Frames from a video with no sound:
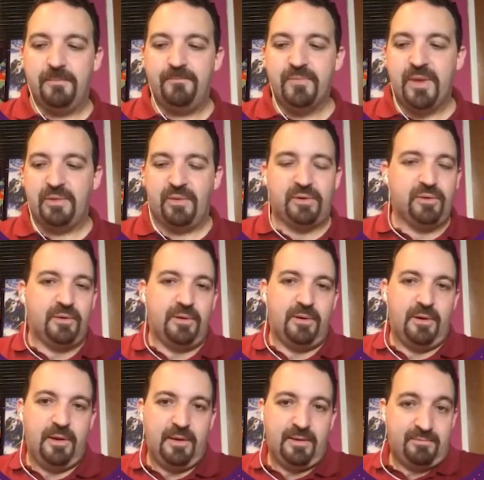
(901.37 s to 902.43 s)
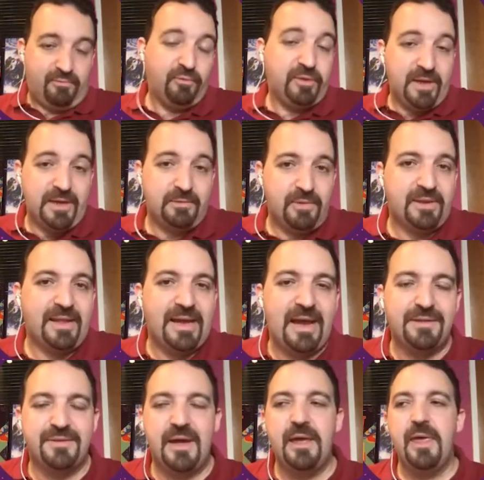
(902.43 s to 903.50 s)
connected to the router in our
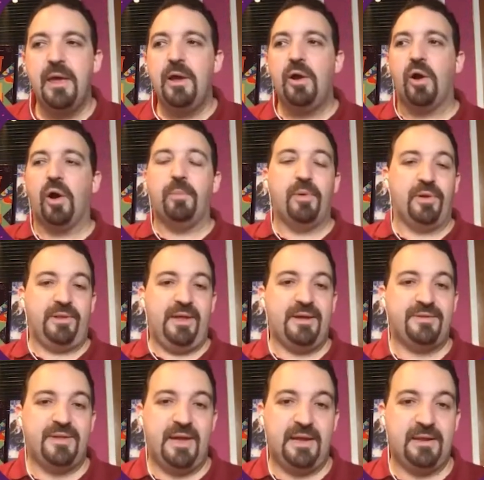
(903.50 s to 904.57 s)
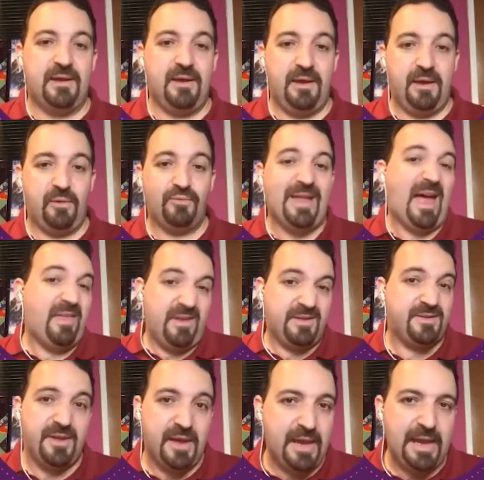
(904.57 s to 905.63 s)
home, or maybe an ADSL.
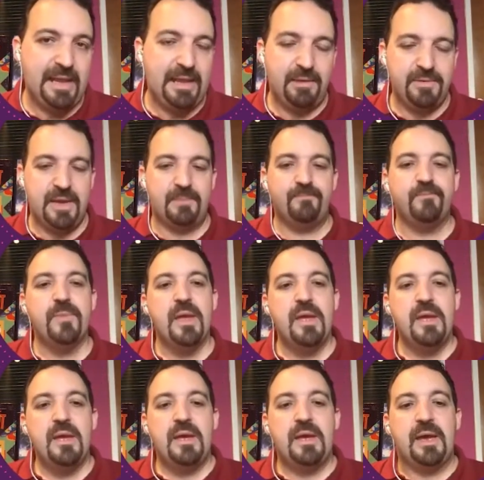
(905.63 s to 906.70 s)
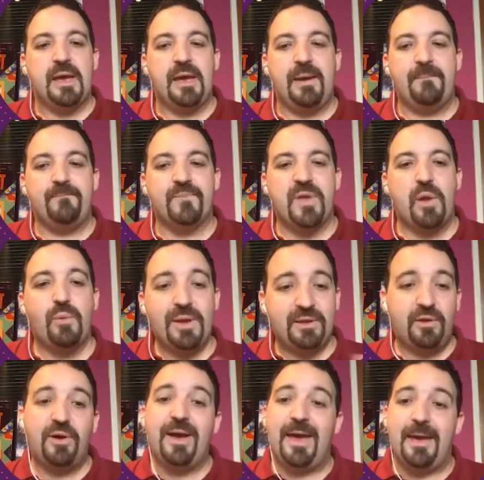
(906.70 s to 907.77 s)
4G
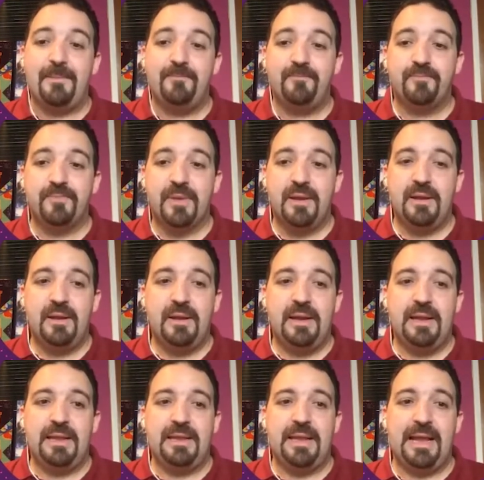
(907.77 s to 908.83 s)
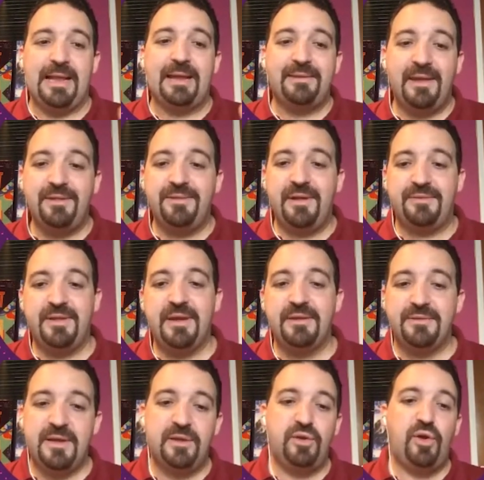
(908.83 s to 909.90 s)
latency is
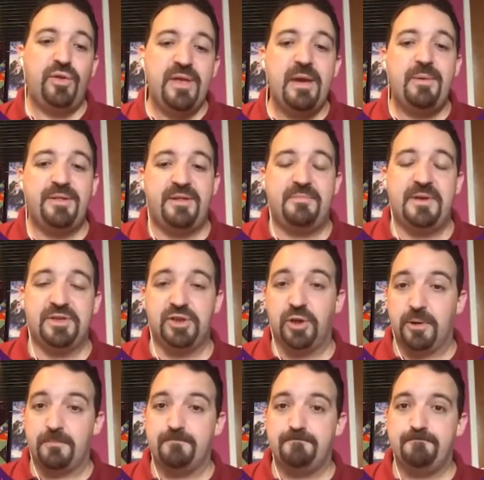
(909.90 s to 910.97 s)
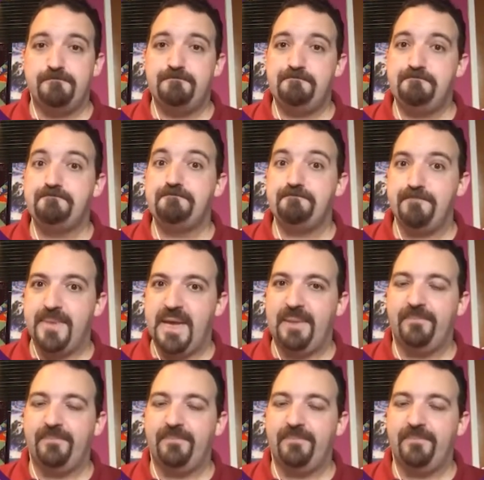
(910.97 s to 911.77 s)
still 10 times bigger. So